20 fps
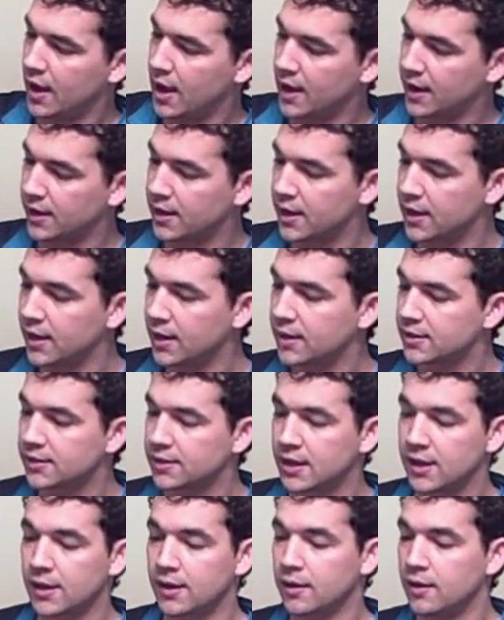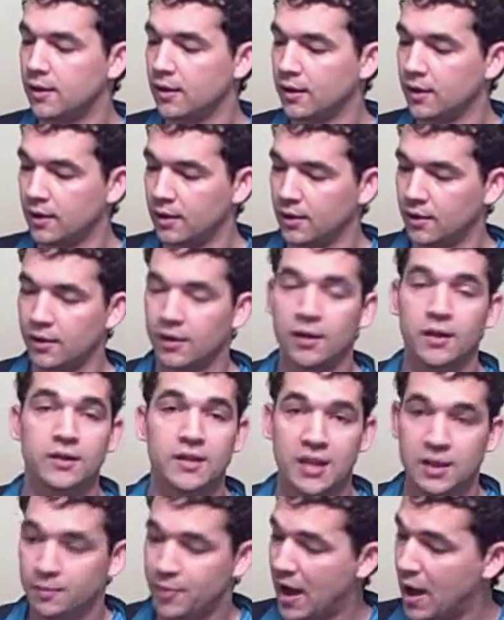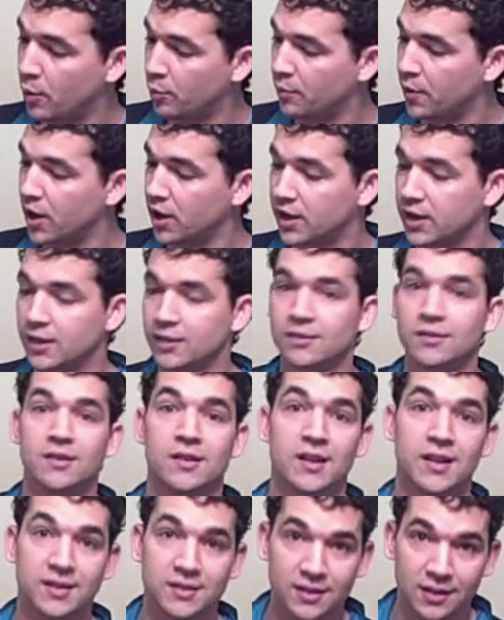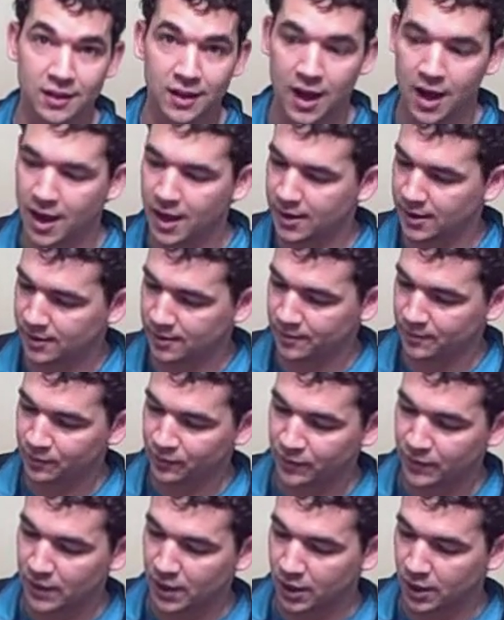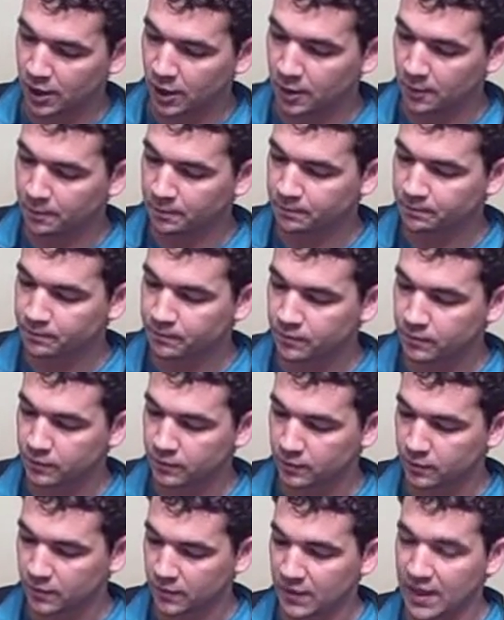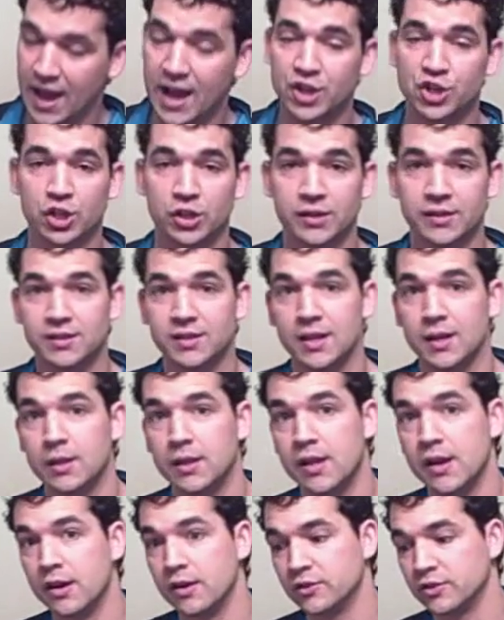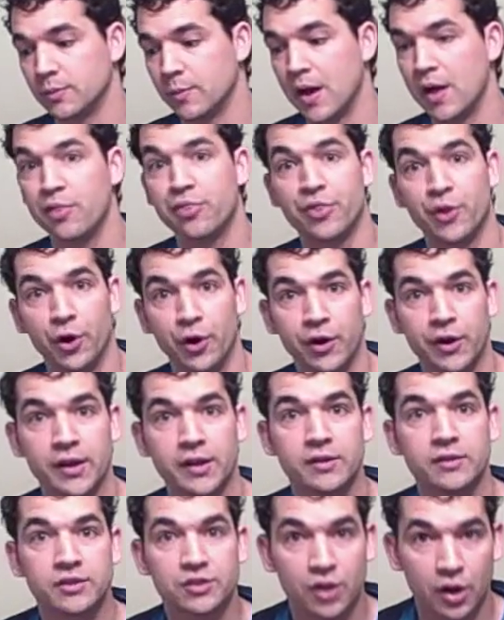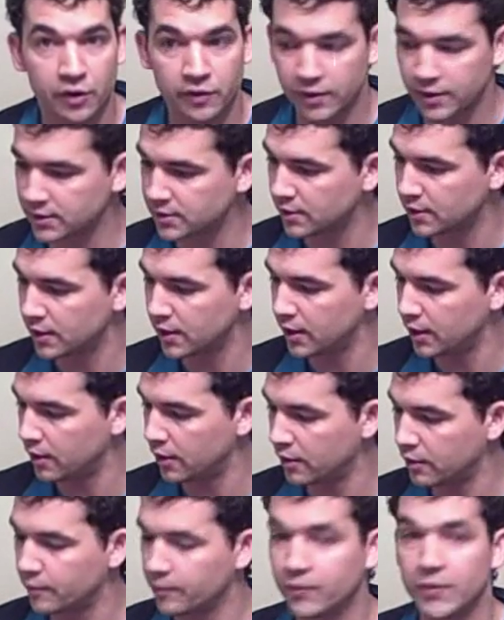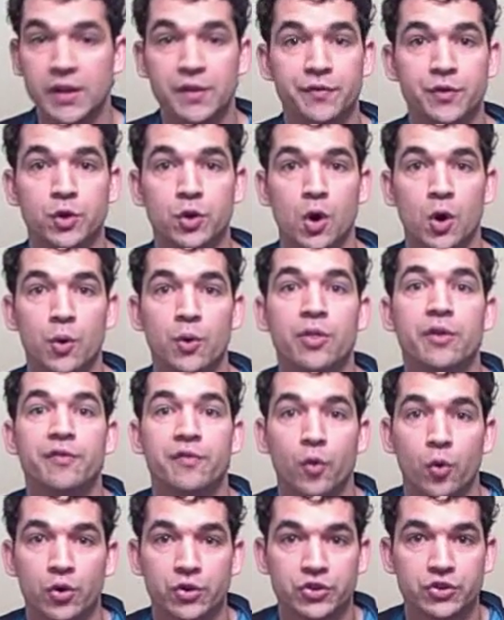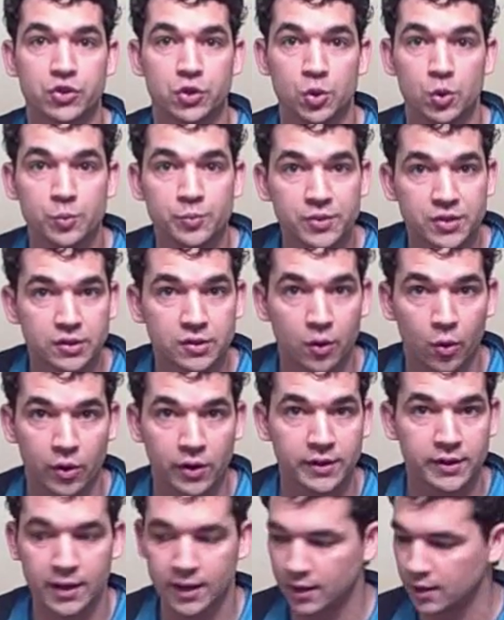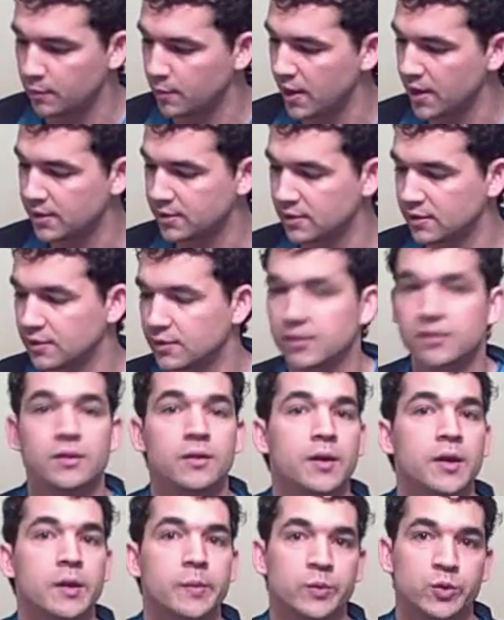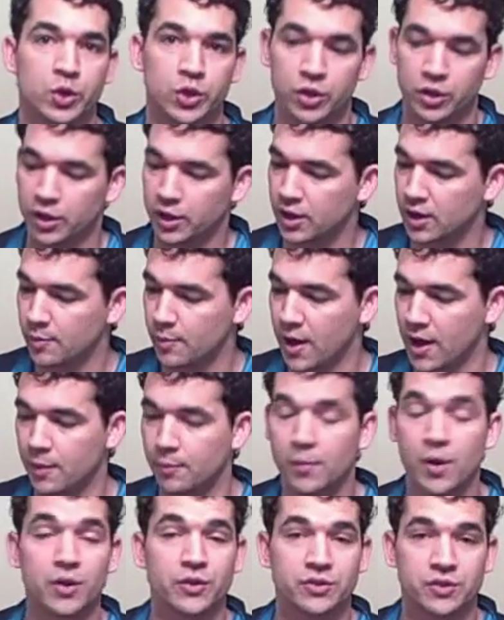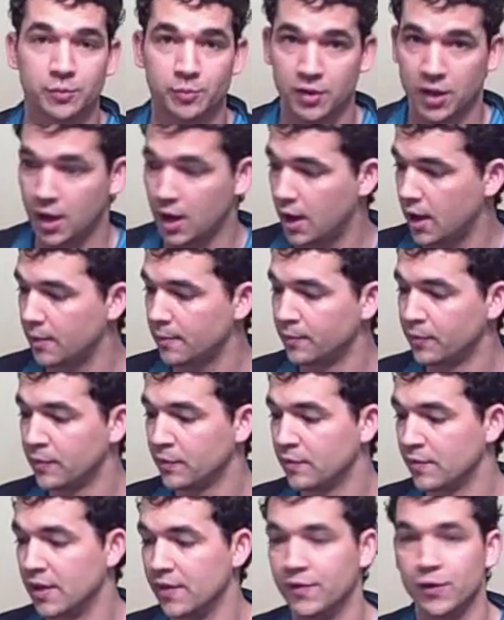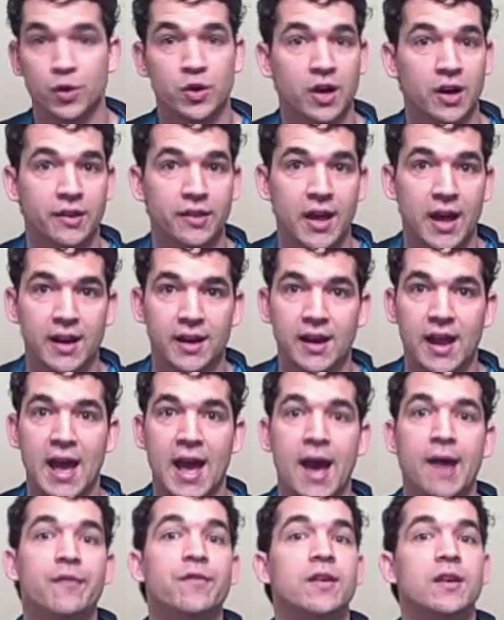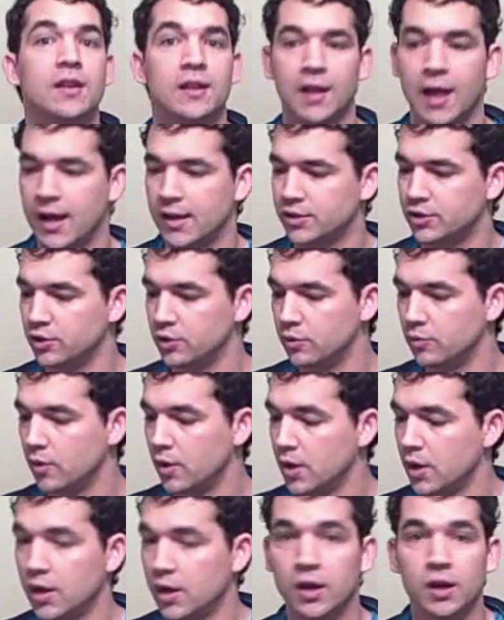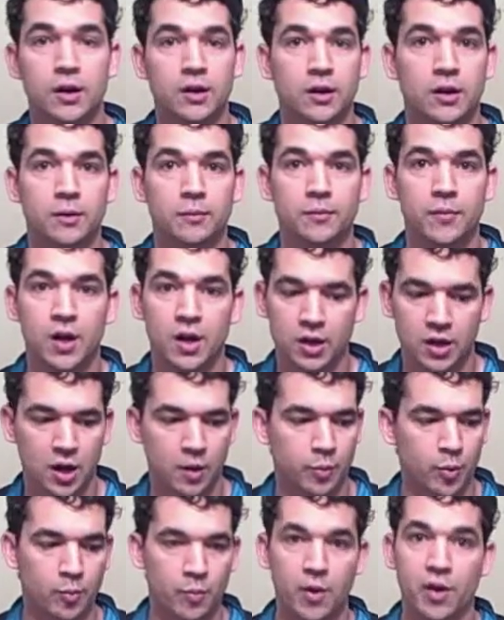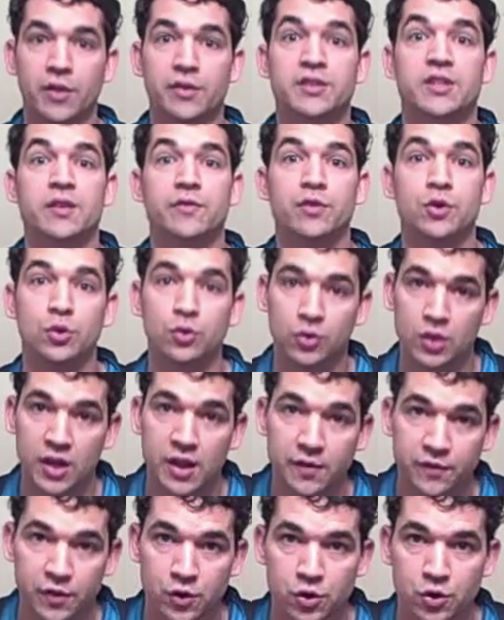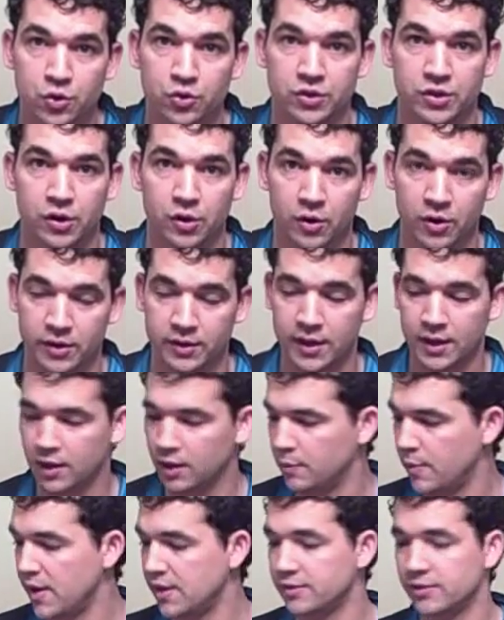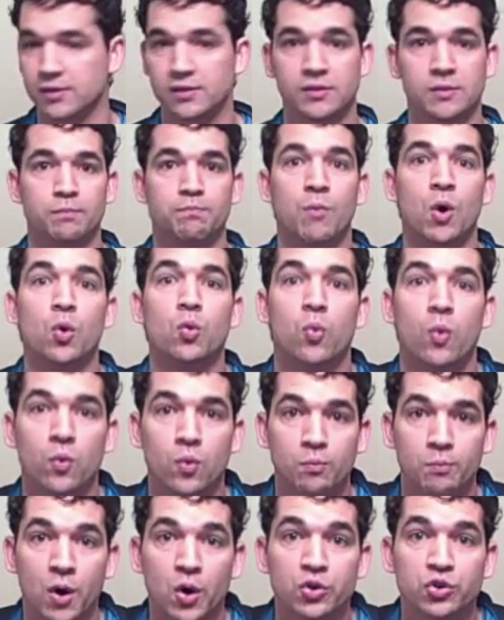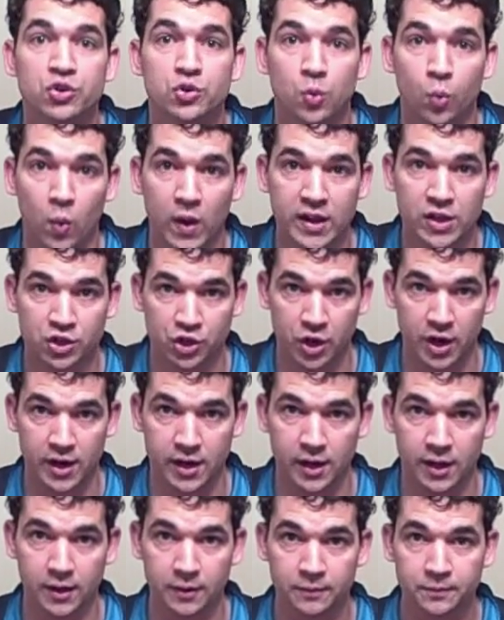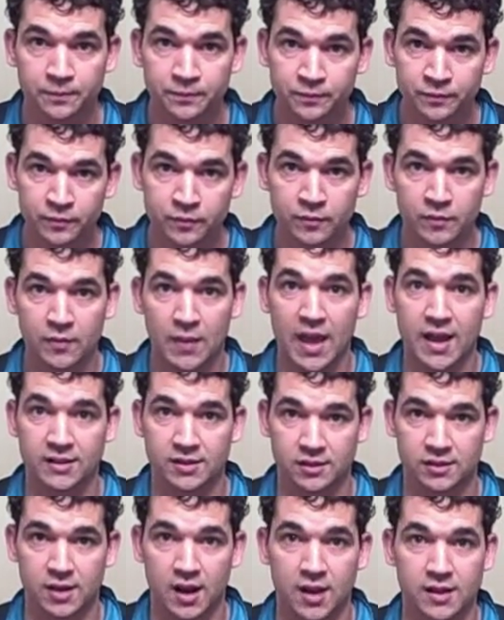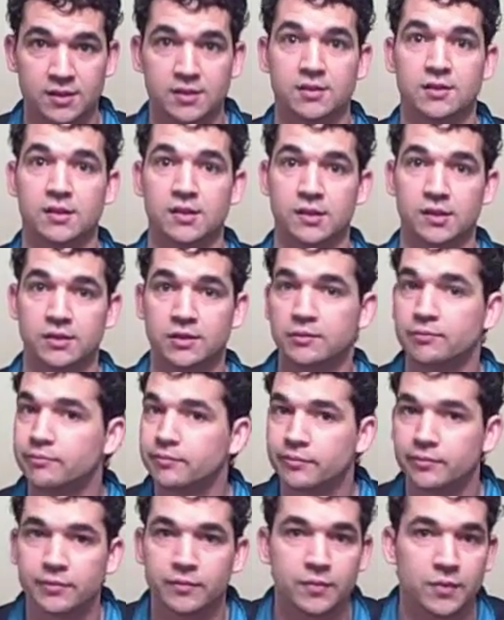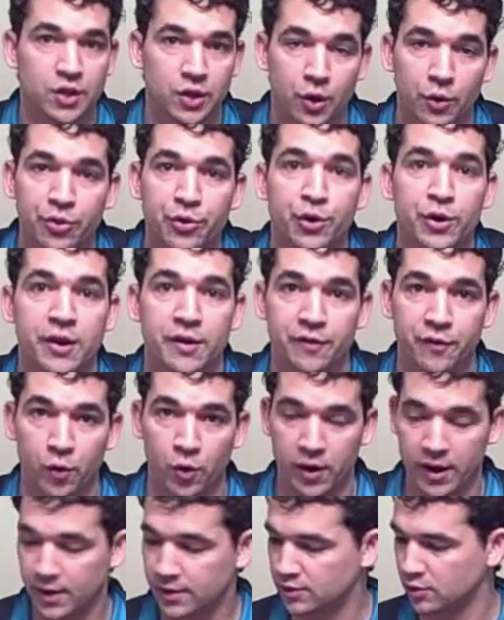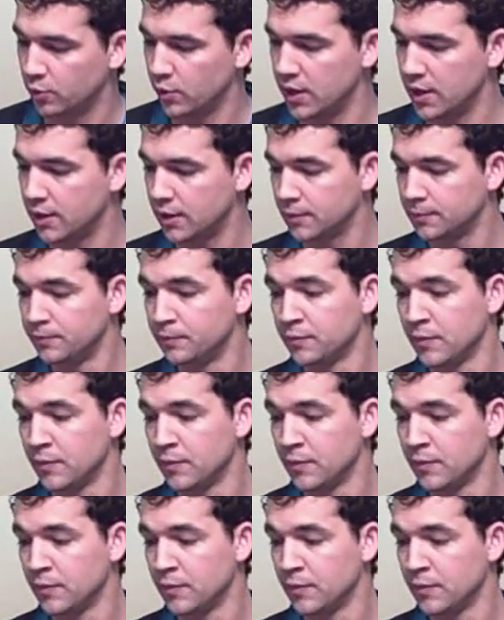And again, I said 10-pound bucket, it's a lot. They actually say there's about 30 servings in here if you go the 4 scoops on a daily basis. So you're looking about a month's supply. If you cut that in half, it can last you a couple months if you use it on a daily basis. Most weight training exercises is 3 to 4 days a week.